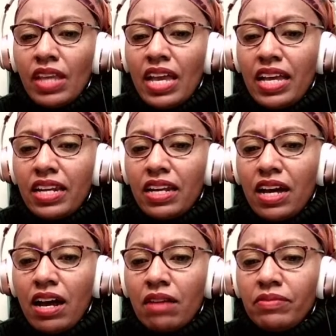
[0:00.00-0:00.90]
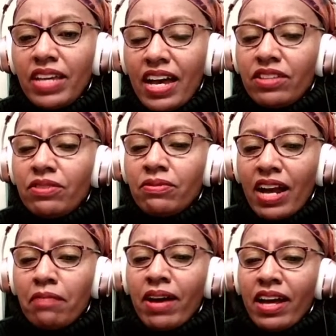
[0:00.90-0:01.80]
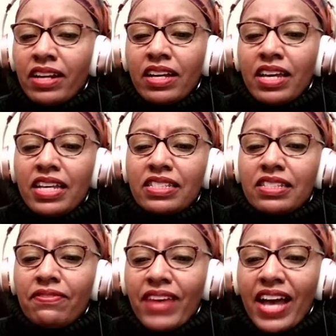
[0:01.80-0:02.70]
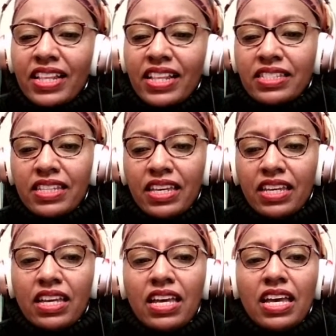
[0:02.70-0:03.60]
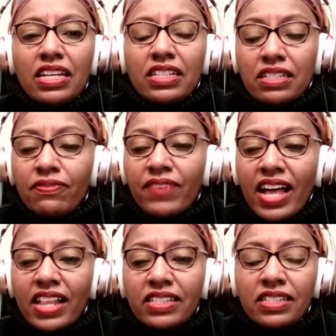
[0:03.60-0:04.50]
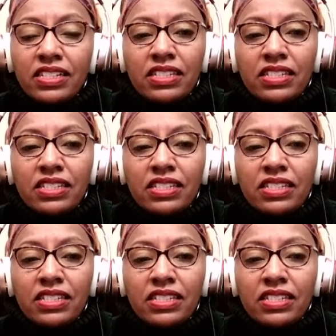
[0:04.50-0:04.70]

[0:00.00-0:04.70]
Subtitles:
And yeah, you're right, Boudica. It's a fallacy. It's a fallacy to